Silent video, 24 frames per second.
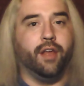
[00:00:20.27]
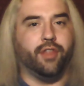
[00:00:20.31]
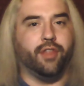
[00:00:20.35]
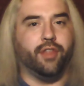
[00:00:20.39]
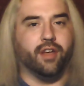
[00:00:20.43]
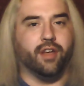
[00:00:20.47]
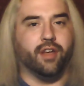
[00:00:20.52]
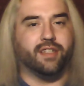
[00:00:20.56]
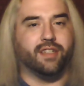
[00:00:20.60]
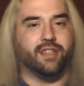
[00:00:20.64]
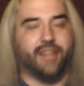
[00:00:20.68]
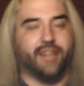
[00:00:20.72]

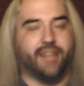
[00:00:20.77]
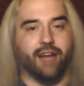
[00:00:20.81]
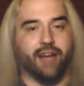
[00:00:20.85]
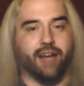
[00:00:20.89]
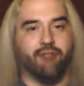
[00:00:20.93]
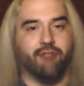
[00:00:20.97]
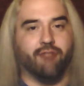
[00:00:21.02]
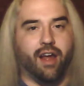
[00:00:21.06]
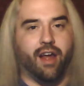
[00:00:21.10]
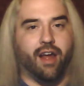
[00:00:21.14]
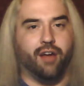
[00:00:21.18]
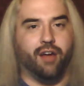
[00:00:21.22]
second
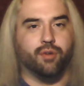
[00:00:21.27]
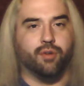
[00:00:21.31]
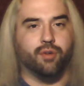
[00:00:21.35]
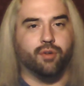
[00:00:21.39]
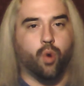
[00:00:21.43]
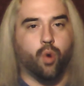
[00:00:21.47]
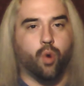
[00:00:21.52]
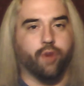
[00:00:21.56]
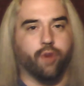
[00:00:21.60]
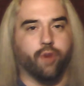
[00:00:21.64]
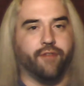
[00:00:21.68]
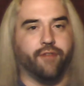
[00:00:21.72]
round,
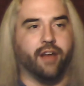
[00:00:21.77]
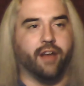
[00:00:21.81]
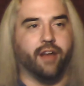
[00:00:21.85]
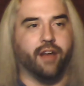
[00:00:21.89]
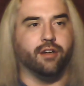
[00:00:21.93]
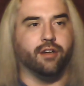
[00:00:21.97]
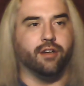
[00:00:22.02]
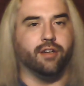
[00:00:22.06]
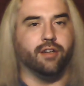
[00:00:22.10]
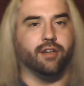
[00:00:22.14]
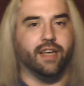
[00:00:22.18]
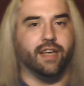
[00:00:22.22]

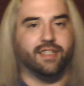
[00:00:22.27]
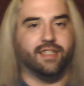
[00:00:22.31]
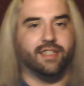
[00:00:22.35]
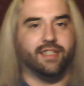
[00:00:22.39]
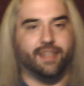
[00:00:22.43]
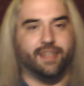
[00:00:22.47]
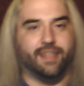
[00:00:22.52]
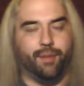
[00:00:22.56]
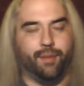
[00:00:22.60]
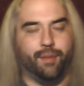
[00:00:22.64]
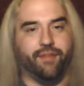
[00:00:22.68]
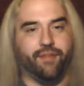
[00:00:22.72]
quarterfinal, and
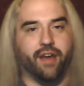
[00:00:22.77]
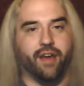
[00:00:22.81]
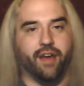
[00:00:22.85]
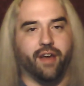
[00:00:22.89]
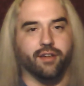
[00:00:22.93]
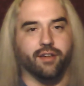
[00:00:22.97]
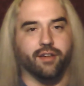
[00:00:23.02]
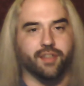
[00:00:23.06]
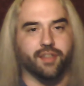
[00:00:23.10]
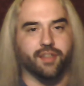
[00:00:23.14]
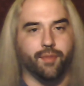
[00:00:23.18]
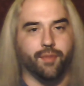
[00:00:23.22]

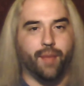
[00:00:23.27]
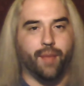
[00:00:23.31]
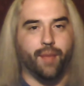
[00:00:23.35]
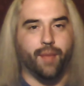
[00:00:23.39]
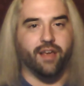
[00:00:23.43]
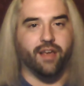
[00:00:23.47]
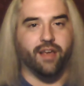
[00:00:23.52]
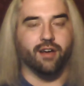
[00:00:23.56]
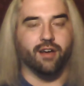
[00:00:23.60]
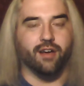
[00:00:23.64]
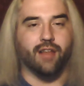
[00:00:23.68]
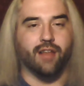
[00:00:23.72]
semifinals of the Mae
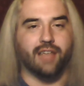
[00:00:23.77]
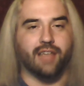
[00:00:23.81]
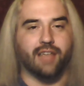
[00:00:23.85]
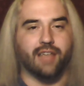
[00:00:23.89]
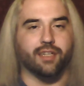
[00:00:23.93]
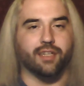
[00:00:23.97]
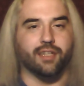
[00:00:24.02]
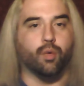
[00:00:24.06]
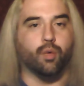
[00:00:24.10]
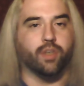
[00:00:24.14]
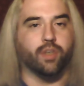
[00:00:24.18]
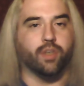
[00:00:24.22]
Young
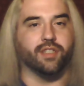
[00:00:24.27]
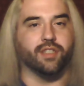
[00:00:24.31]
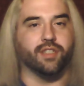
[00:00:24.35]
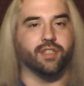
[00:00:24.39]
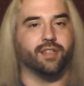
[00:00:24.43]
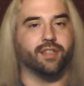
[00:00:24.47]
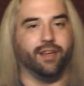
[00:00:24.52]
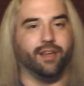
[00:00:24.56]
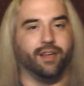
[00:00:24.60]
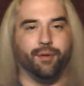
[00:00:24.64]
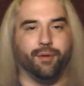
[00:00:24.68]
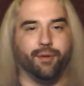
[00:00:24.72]
Classic. We're
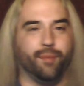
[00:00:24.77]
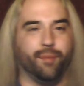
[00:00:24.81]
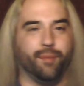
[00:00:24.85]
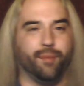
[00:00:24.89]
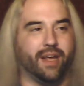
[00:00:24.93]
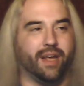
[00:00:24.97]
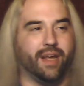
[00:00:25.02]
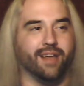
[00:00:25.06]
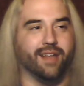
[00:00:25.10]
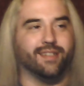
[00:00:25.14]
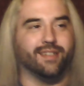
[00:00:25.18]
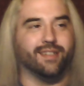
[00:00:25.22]
just,
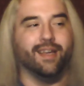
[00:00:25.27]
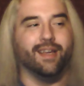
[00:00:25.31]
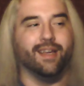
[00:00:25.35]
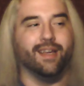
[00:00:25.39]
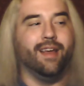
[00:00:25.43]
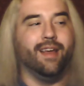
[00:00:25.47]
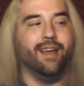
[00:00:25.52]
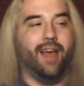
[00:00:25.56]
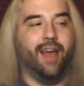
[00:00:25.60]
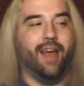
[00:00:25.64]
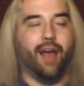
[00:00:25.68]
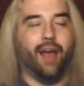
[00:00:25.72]
because
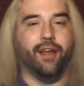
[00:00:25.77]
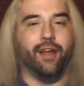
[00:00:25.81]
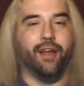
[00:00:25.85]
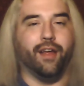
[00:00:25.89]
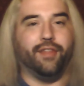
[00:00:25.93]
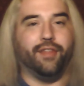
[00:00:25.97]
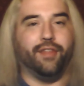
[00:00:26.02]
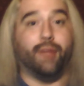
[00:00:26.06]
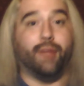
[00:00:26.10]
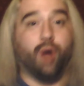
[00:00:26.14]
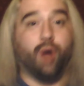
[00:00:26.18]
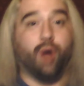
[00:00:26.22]

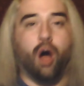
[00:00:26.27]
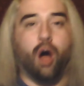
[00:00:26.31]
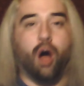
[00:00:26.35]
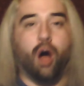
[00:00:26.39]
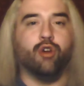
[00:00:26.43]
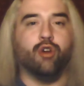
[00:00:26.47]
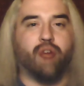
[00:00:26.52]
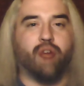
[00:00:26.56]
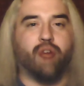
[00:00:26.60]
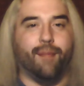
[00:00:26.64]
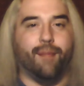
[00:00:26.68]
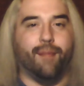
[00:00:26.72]
they were all
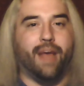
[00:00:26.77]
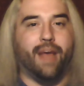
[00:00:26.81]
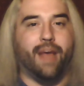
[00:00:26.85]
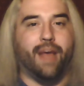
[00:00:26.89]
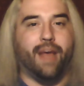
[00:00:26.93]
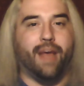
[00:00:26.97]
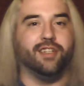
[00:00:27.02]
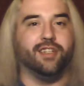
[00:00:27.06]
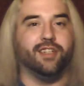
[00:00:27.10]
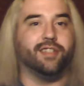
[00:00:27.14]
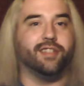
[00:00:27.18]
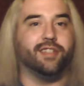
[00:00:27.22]
great
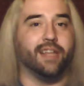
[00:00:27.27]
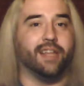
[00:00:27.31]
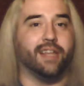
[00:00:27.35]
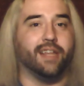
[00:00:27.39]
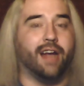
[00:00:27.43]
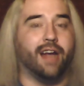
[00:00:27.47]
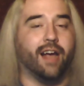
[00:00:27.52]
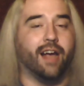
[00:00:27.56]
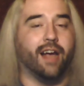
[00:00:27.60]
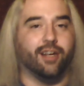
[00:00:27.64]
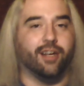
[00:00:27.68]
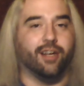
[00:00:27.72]
matches, and
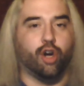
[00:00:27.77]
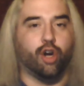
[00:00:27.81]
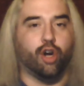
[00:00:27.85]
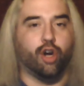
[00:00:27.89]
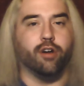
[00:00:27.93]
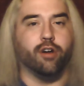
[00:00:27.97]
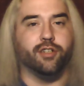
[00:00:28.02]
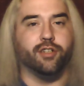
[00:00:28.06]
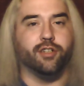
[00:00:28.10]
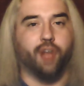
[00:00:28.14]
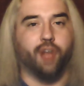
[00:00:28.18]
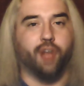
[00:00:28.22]
I
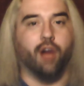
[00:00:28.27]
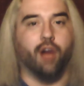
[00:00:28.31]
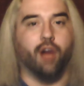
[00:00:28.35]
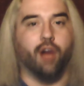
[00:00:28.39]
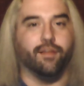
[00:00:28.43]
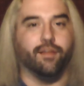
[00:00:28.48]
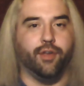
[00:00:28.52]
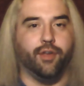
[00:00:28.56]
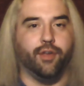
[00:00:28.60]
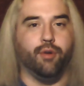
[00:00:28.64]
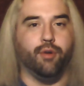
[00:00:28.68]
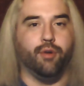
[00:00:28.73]
encourage all
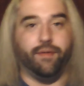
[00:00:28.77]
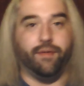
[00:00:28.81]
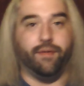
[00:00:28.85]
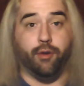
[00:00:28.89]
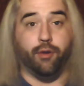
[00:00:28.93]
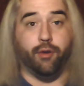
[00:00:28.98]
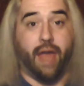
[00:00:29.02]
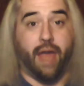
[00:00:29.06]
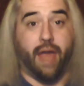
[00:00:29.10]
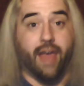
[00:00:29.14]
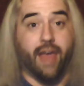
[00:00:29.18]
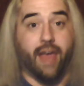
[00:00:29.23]
of you, if you
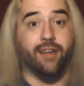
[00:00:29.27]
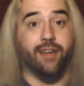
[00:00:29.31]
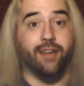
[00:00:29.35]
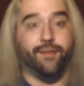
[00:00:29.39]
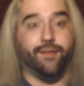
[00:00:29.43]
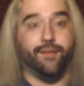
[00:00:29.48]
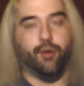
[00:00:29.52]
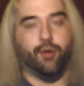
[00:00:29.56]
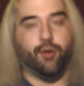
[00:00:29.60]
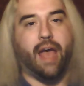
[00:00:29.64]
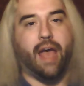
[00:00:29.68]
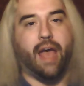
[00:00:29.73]
can,
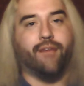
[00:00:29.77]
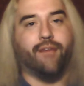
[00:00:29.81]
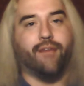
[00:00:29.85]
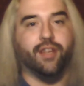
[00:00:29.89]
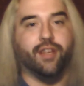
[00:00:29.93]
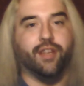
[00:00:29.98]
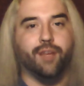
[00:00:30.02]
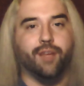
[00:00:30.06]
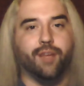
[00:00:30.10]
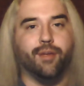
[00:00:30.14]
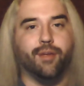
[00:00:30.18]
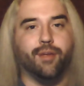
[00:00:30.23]
if you have the
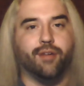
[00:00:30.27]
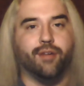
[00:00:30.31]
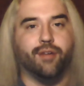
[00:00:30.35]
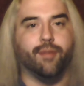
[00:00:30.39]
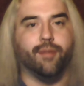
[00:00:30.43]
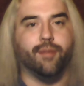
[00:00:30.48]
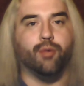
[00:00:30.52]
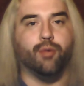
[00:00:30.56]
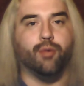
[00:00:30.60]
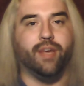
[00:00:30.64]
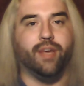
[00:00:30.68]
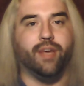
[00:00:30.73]

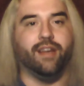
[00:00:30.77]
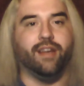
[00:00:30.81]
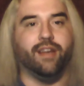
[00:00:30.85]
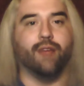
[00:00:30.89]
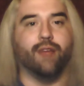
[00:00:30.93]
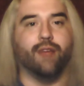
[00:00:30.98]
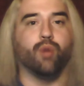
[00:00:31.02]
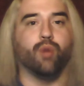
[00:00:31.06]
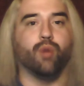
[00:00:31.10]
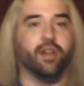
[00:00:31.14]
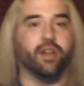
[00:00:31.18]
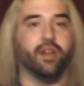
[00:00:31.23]
WWE
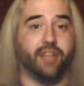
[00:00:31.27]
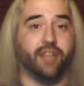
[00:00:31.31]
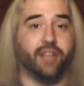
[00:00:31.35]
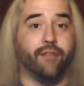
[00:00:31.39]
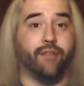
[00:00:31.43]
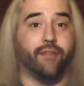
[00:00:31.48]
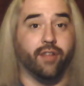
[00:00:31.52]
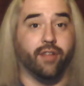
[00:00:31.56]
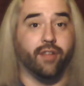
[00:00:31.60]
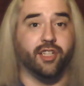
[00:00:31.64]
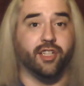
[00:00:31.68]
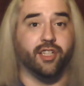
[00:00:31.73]
Network,
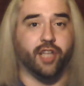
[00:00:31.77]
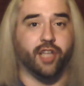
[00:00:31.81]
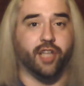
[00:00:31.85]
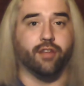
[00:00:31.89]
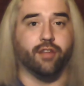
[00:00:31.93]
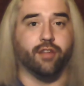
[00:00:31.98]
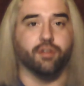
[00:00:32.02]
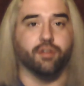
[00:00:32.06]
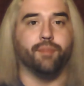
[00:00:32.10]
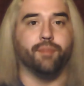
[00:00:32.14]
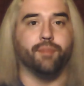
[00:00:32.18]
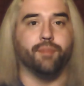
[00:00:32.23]
definitely check
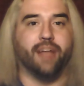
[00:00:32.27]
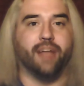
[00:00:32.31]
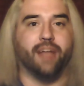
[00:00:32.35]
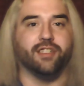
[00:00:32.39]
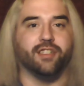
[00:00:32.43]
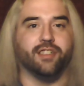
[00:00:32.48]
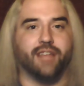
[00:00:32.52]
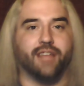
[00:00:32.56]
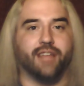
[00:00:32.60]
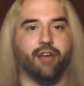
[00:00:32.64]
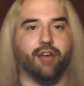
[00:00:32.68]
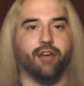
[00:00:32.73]
those
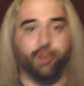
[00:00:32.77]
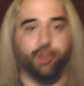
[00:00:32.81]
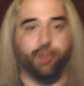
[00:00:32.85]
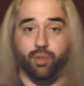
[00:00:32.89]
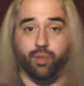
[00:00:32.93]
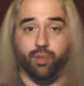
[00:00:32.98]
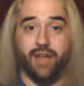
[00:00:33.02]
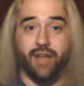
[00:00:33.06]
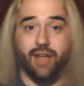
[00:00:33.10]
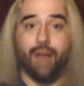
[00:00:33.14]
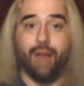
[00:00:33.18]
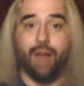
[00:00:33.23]
matches out. You
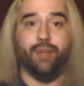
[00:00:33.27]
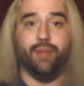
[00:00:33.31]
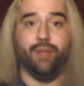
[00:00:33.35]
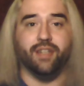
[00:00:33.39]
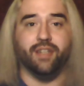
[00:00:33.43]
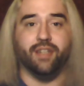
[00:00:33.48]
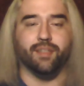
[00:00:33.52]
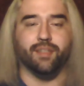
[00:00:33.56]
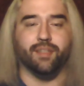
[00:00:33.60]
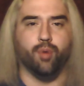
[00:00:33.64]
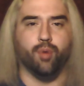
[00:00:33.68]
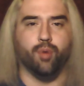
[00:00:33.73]
will not be
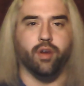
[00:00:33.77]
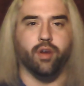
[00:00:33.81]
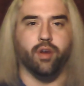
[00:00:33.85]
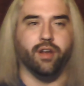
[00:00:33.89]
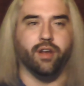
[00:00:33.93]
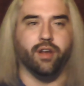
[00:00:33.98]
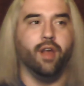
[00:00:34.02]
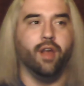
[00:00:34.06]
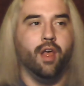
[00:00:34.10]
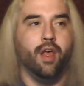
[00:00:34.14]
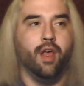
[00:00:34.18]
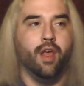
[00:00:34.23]

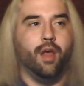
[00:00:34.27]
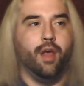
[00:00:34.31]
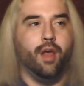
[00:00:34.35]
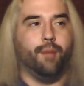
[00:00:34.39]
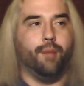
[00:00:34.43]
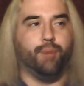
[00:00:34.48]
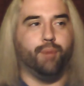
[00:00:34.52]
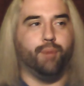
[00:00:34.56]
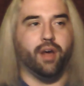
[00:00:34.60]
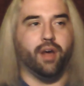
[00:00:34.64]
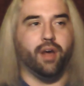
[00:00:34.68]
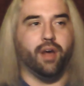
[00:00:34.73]
disappointed,
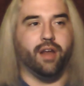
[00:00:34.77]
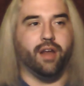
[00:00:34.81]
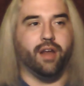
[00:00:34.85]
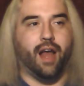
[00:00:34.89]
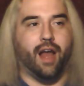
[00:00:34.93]
but